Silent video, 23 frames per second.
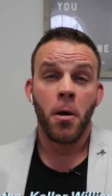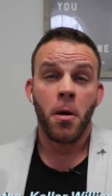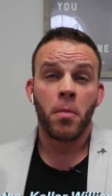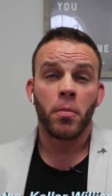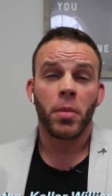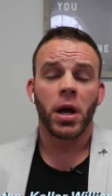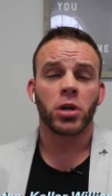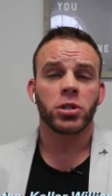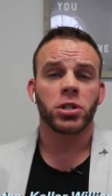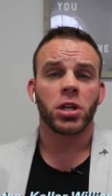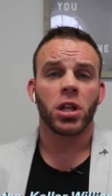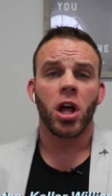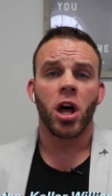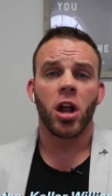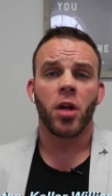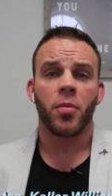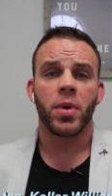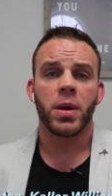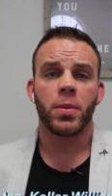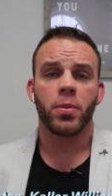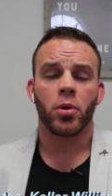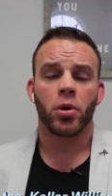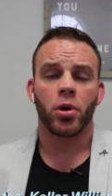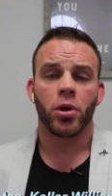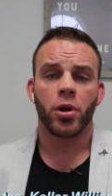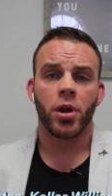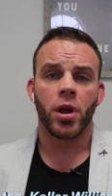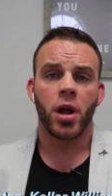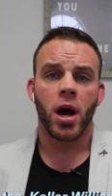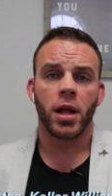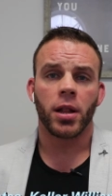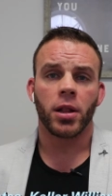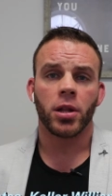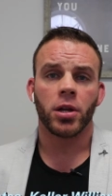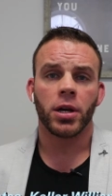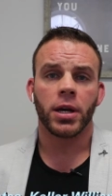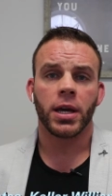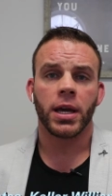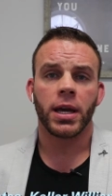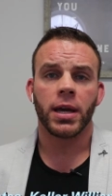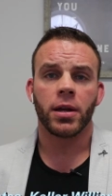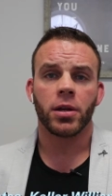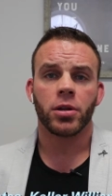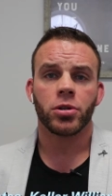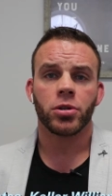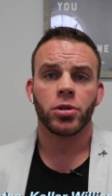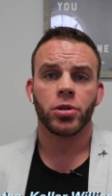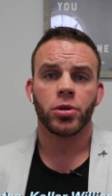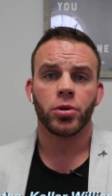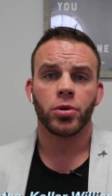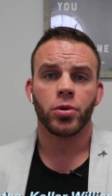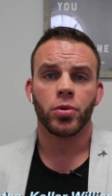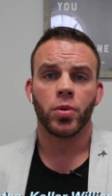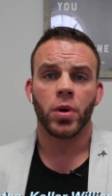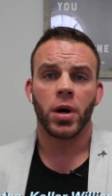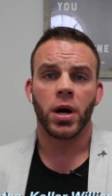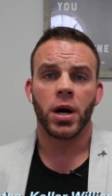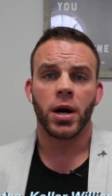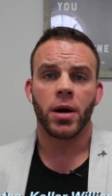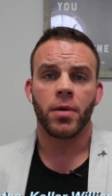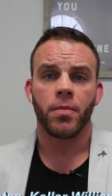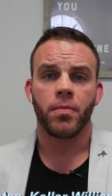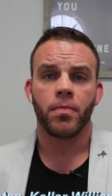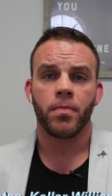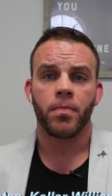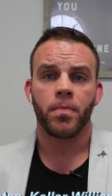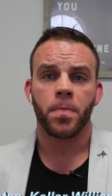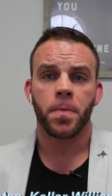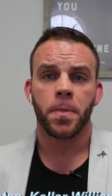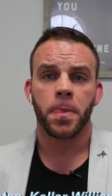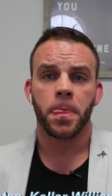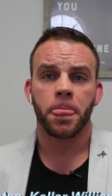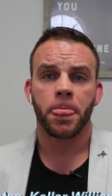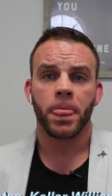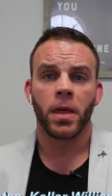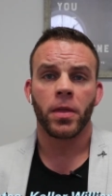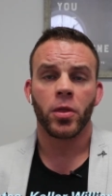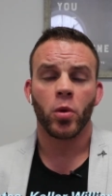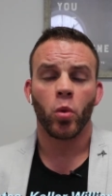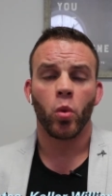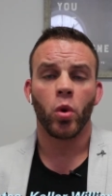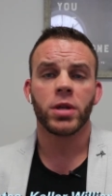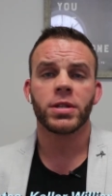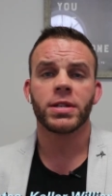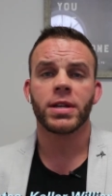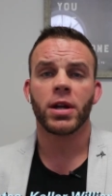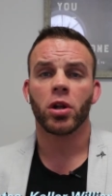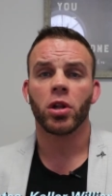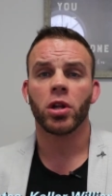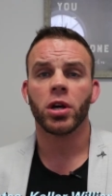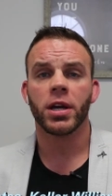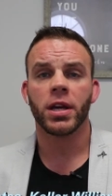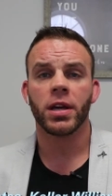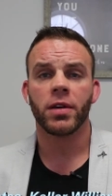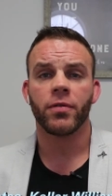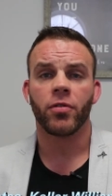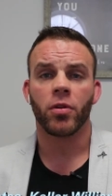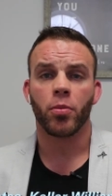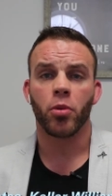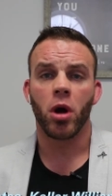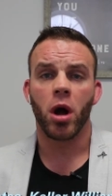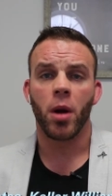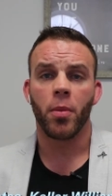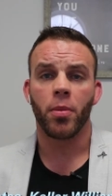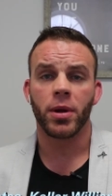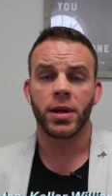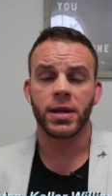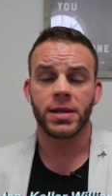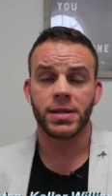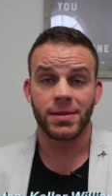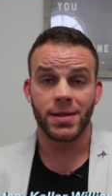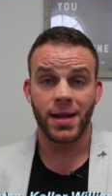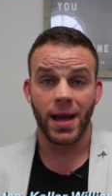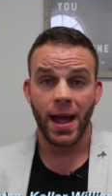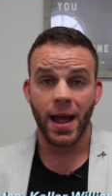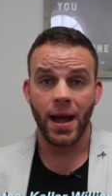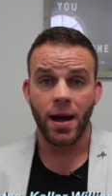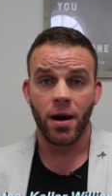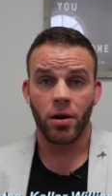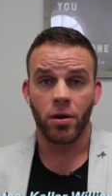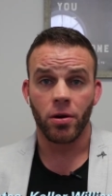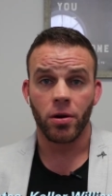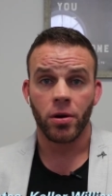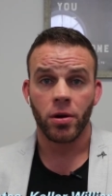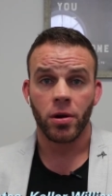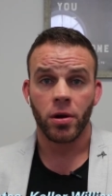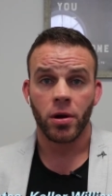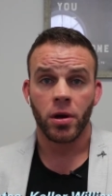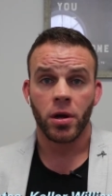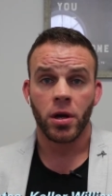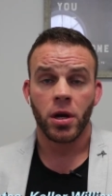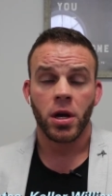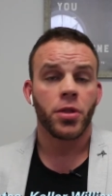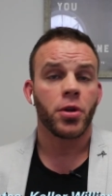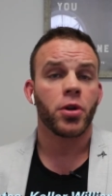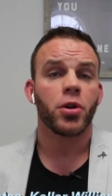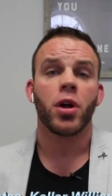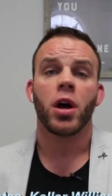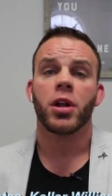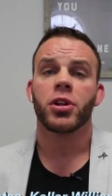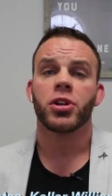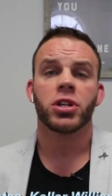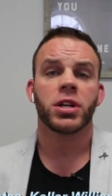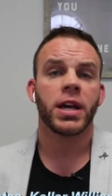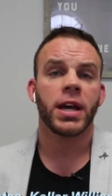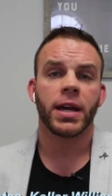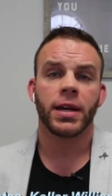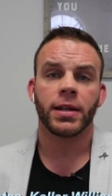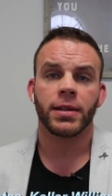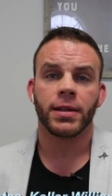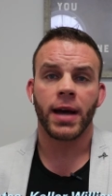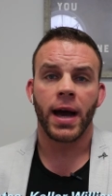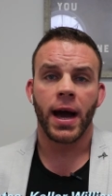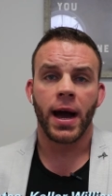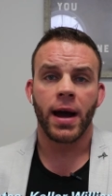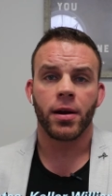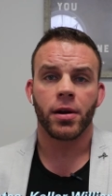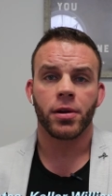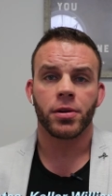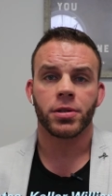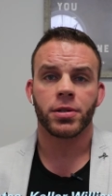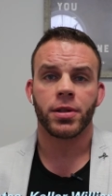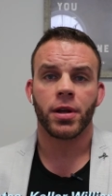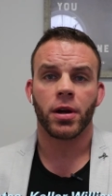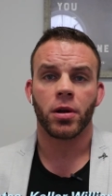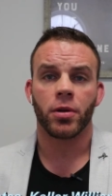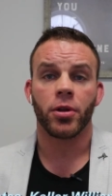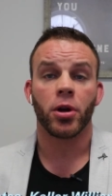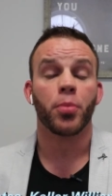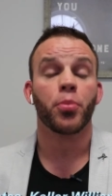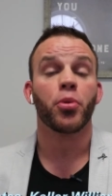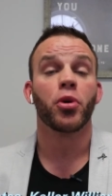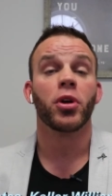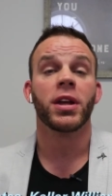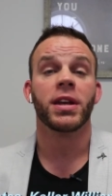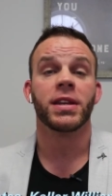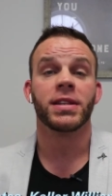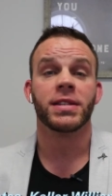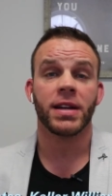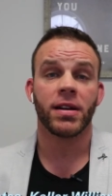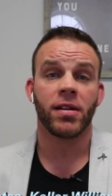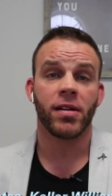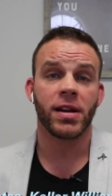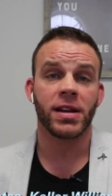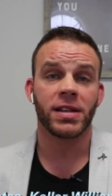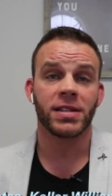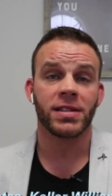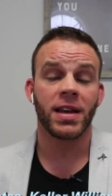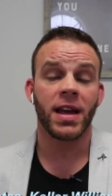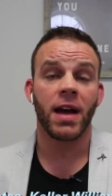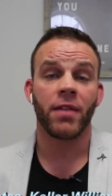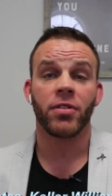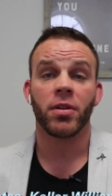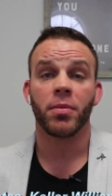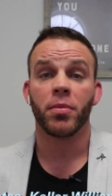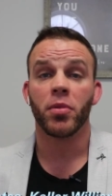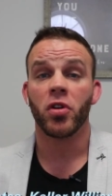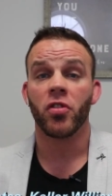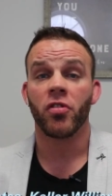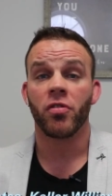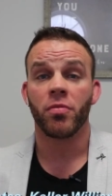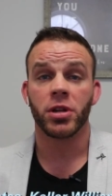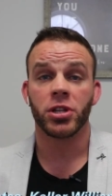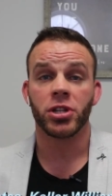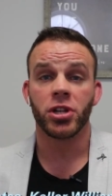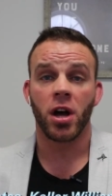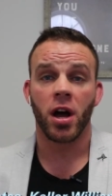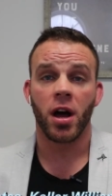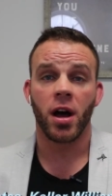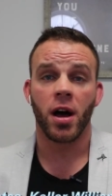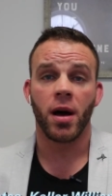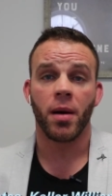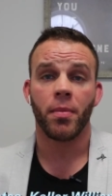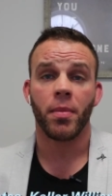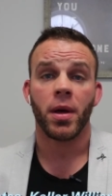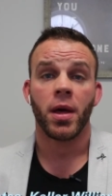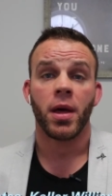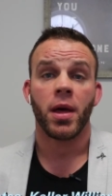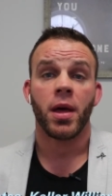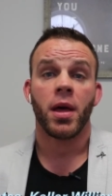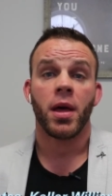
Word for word: because a lot of people are not looking to, uh, the ones that are looking for properties now, they're not just kicking tires. They're they're pretty serious. They have to move from a job,